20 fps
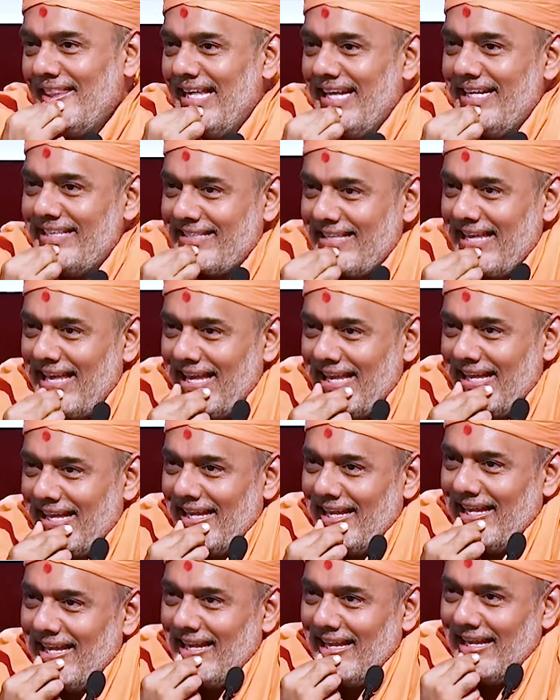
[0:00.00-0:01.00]
They
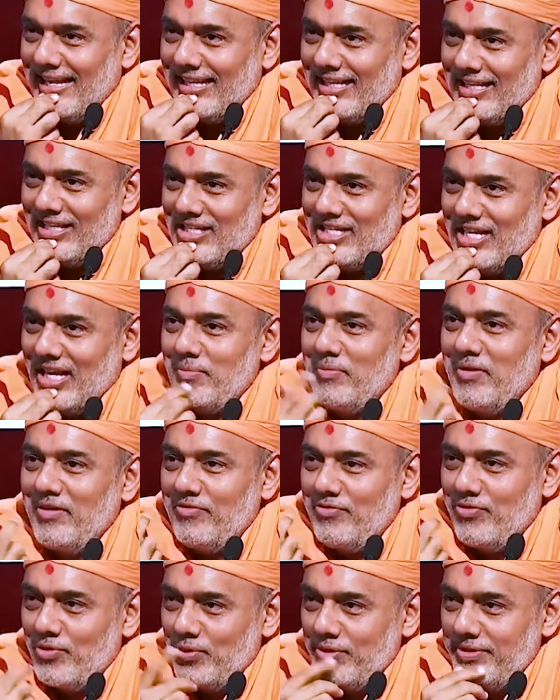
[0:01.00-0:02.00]
say
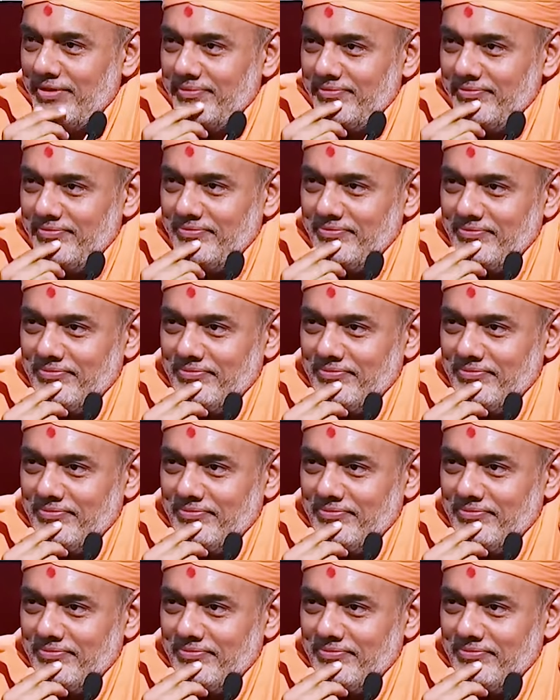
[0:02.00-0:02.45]
German food,